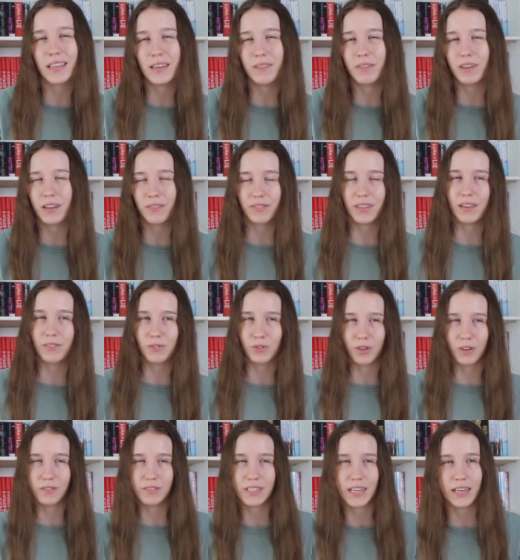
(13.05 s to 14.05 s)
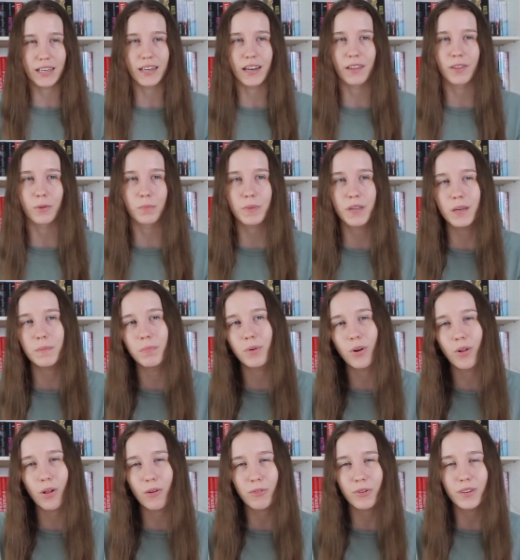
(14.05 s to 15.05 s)
Even if they sort of dated other
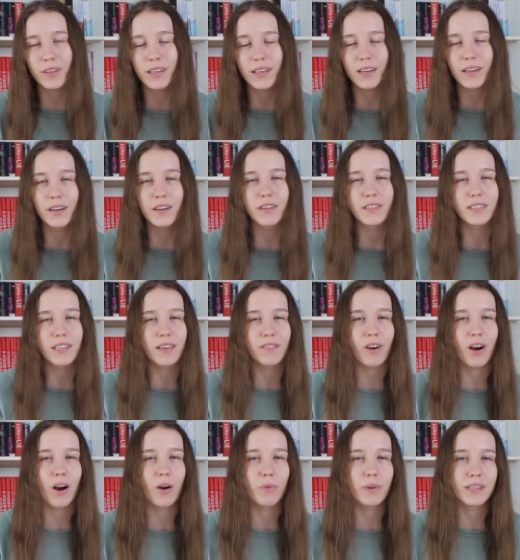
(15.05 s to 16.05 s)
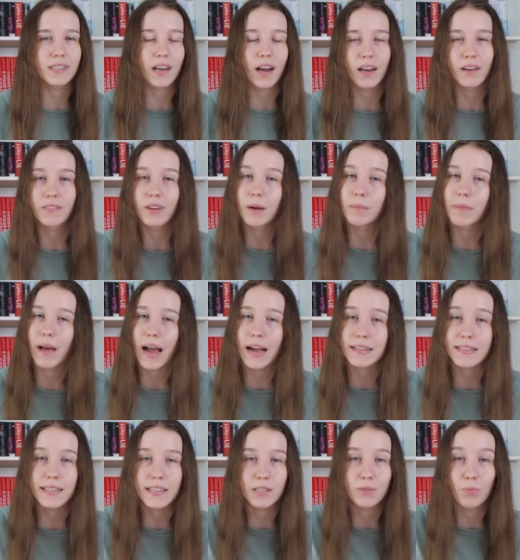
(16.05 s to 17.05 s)
people over the years, they've always kind of come
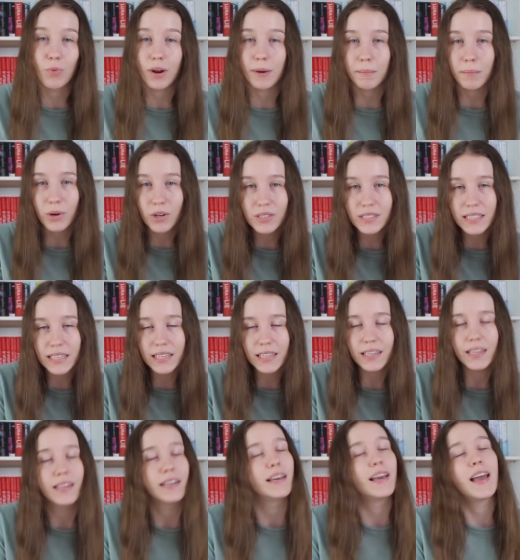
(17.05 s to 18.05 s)
back to this one person.